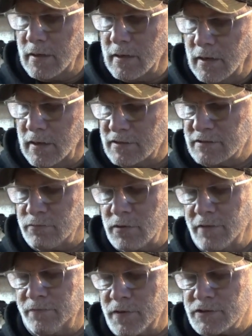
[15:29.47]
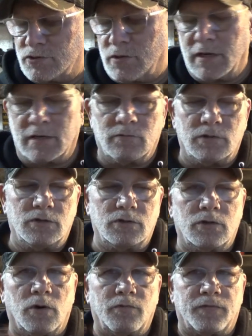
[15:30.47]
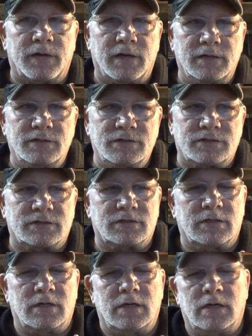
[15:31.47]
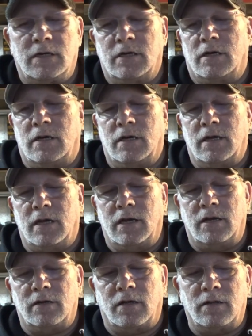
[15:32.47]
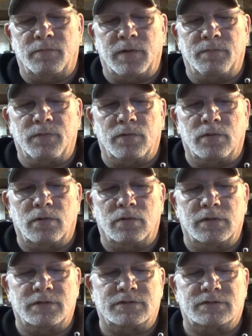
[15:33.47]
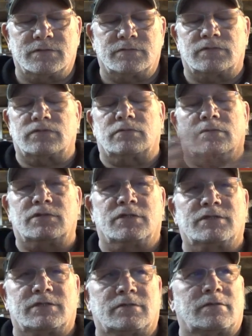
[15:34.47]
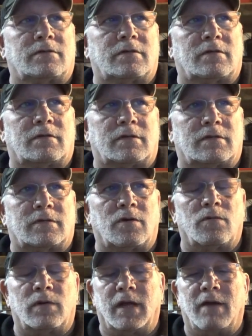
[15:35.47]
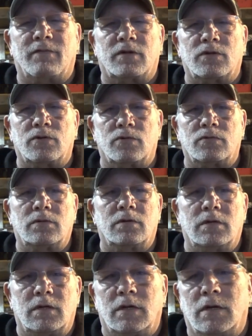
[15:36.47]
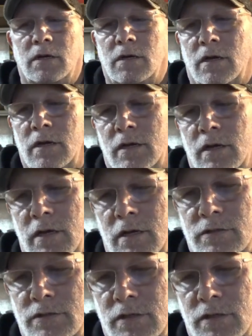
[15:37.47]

it's really frustrating when you know things and other people just don't have a clue. And